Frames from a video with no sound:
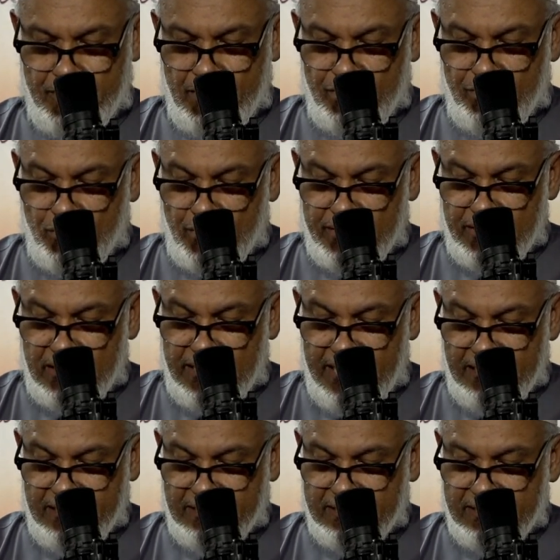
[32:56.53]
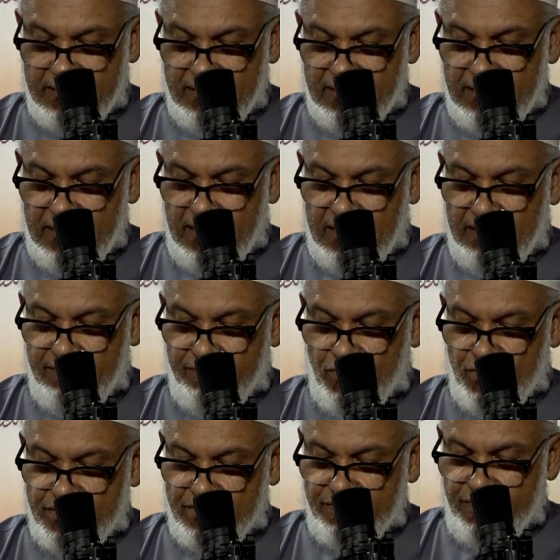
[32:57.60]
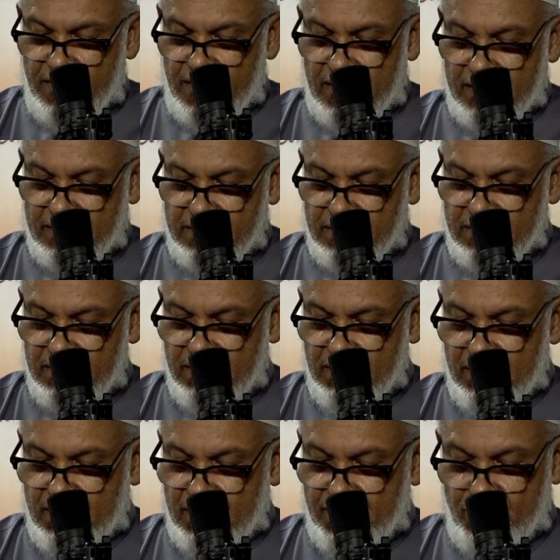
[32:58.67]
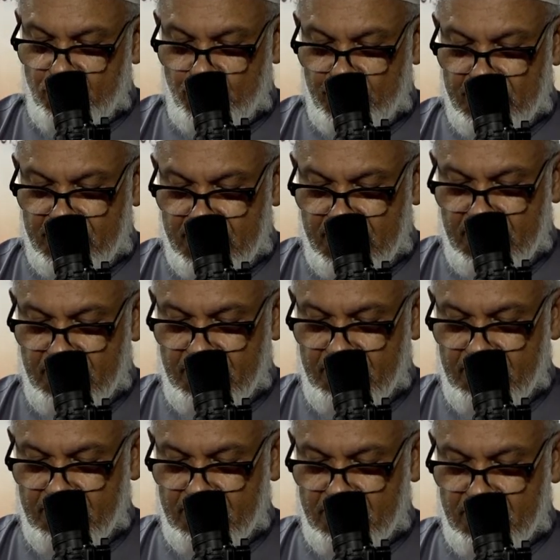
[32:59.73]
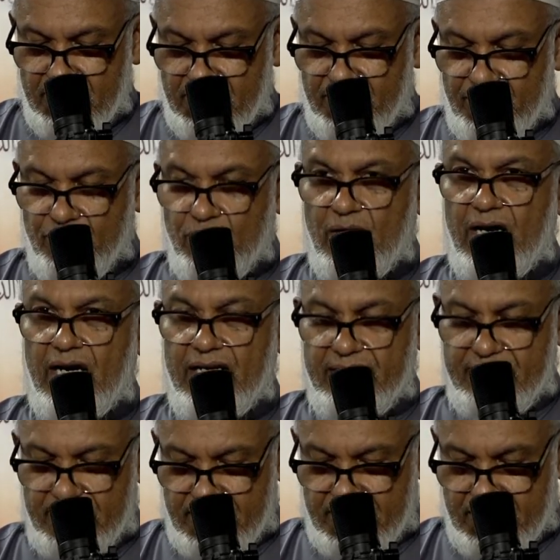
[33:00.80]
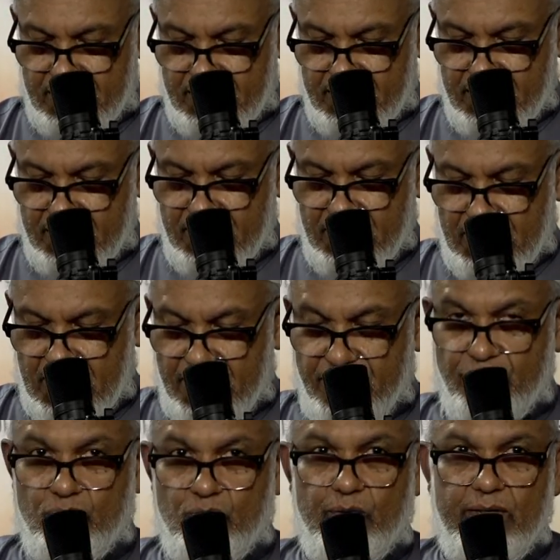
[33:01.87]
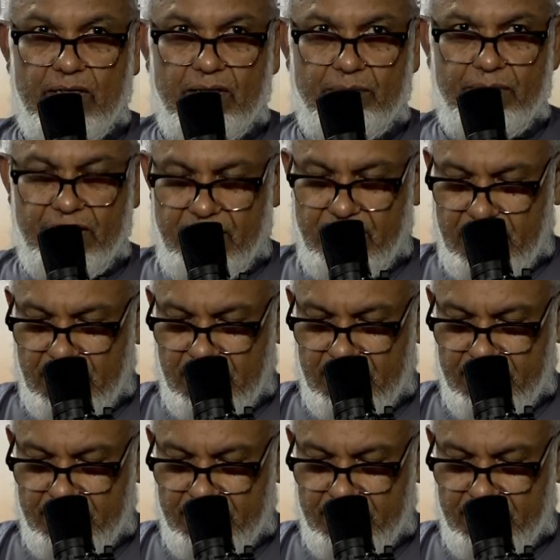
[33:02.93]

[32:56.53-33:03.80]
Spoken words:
You are the light and the voice of heart. You were there, you are there, and you will be there.